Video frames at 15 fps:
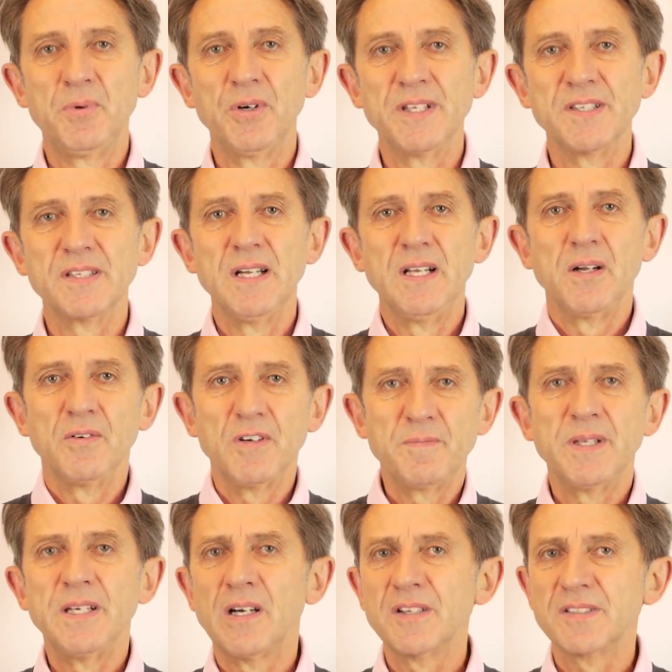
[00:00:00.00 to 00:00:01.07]
points. We've
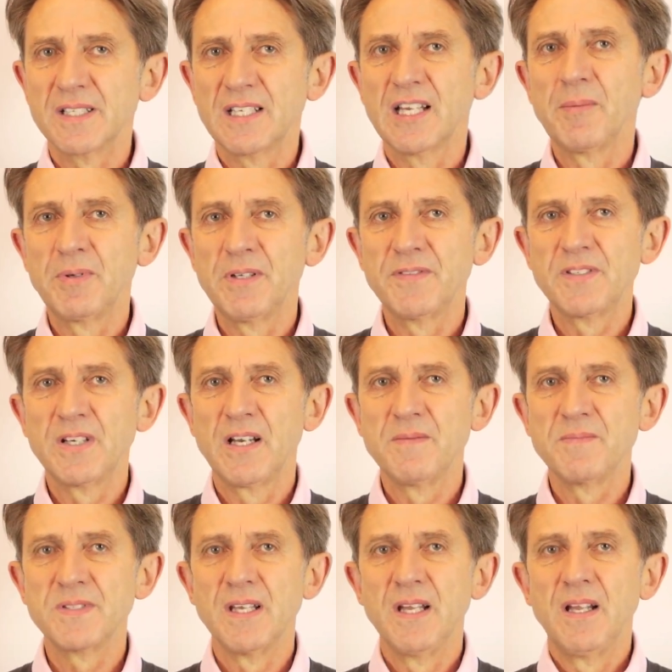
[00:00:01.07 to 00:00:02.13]
been asked a couple of
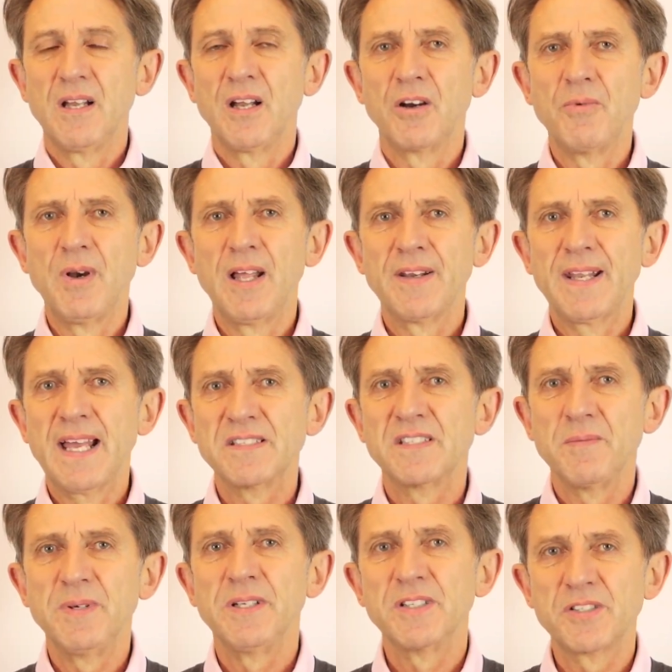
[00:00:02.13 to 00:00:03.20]
times around, has
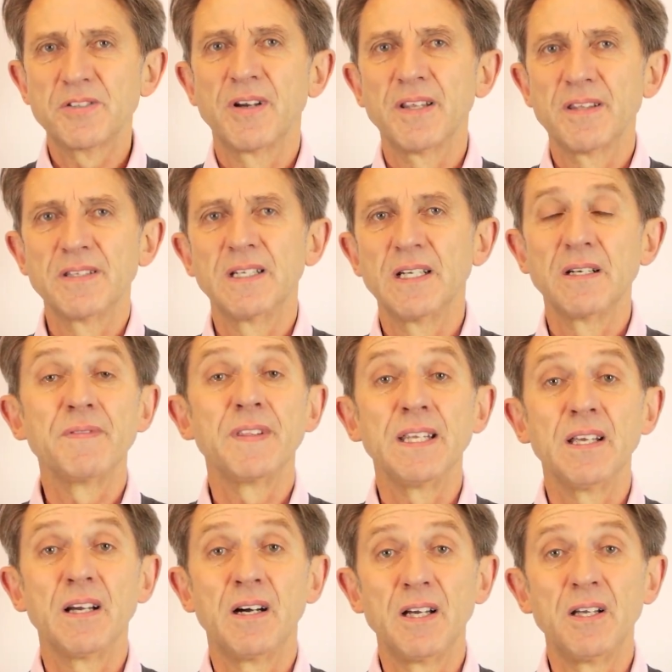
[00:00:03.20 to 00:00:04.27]
there been a strengthening of
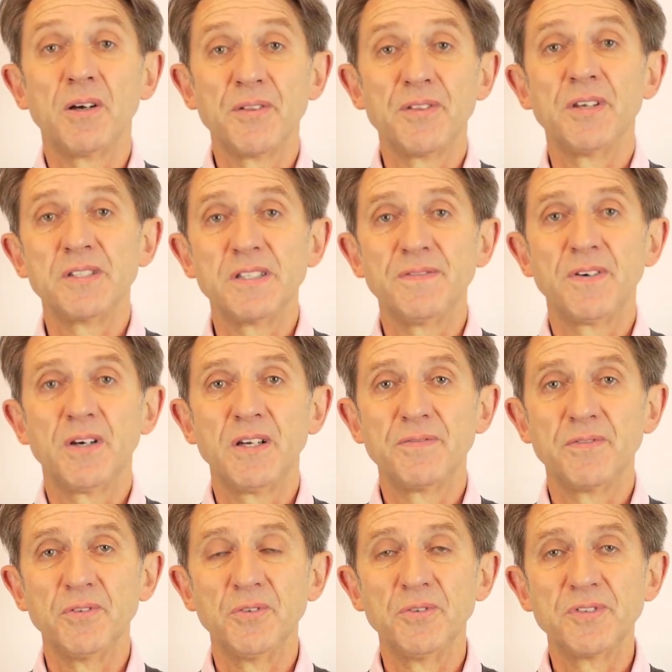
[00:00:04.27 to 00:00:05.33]
the
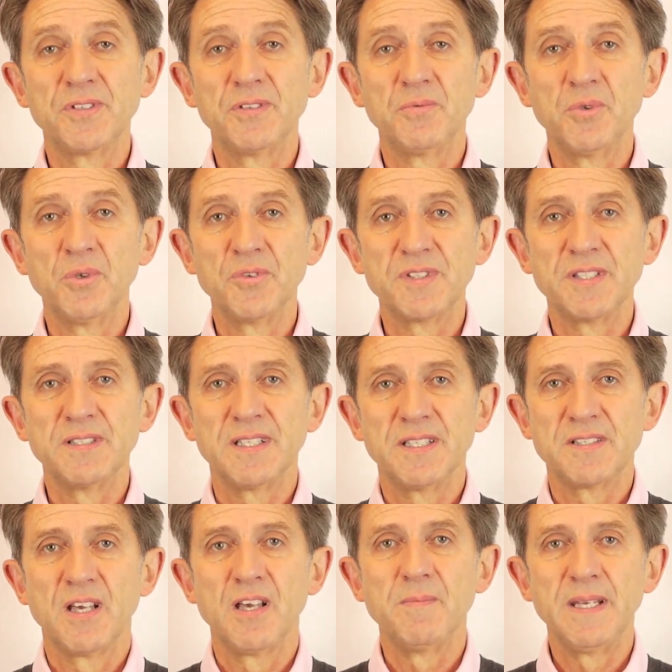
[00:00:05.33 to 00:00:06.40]
IR35 rules, the rules that
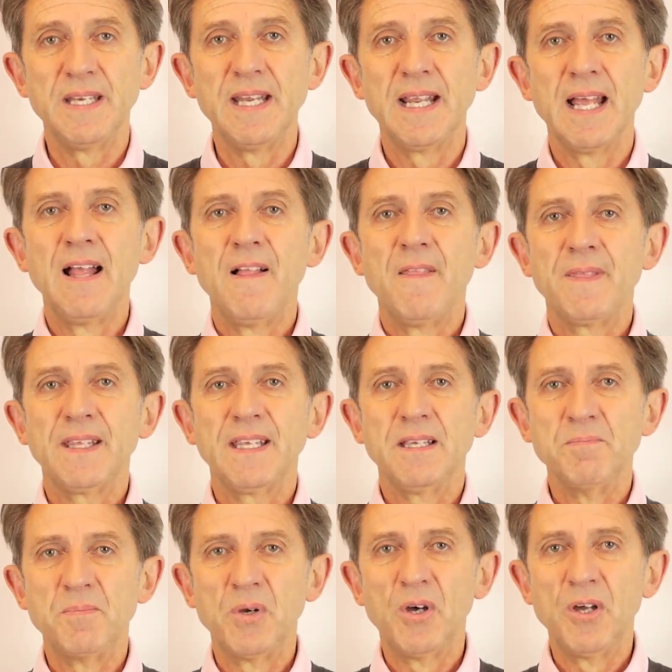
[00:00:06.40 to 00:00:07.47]
determine the
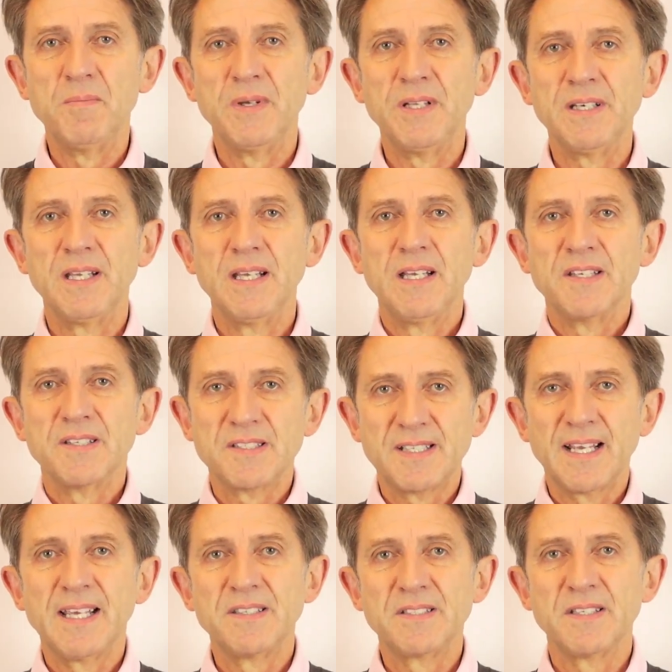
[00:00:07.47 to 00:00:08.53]
employment
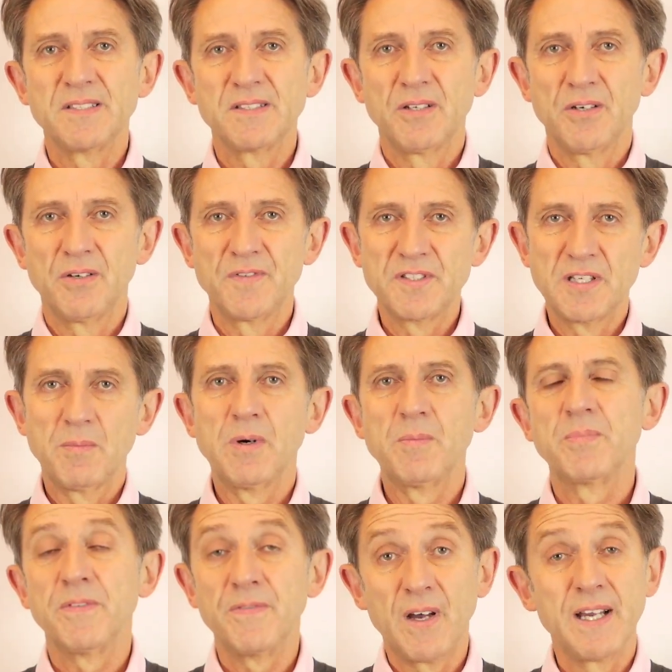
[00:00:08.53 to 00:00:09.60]
status of
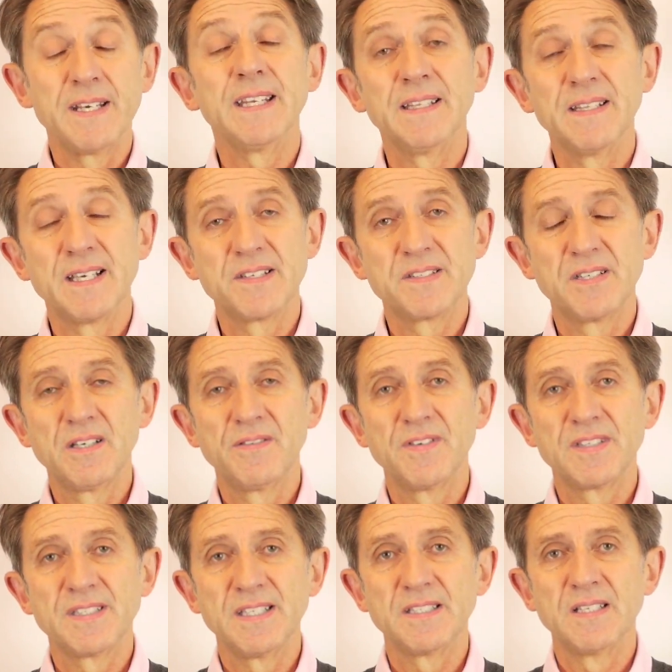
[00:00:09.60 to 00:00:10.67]
someone providing their
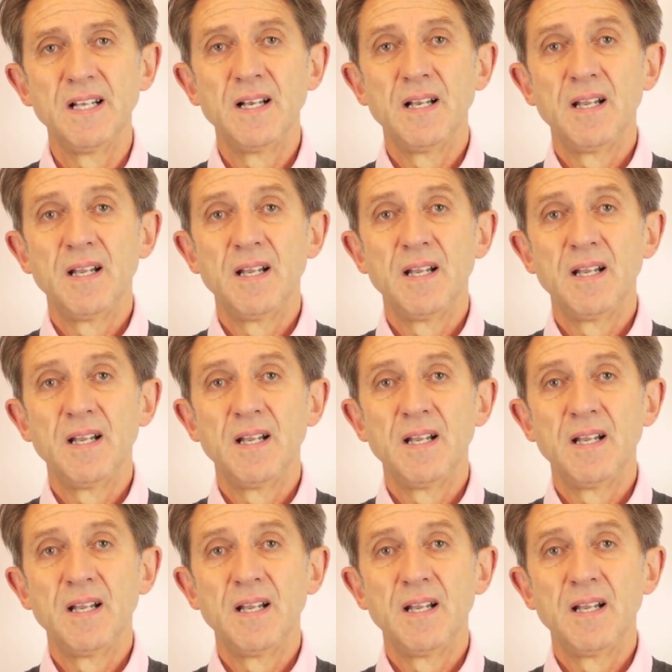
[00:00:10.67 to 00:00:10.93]
services